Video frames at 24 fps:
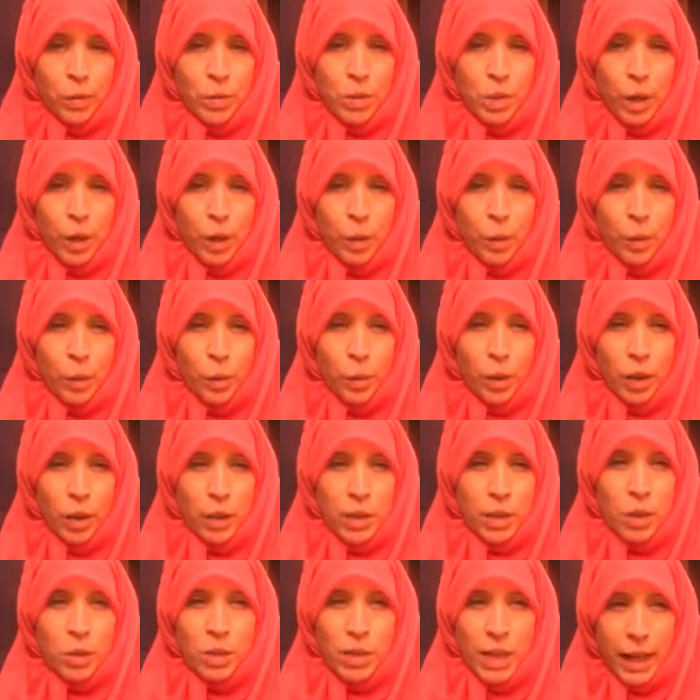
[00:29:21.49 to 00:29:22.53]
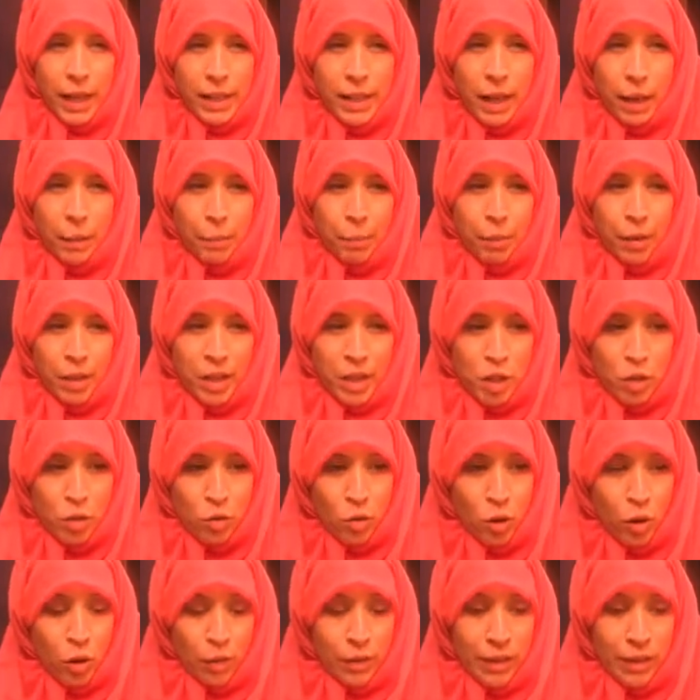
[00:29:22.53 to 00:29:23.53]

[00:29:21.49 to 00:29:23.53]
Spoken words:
So you take that pressure off.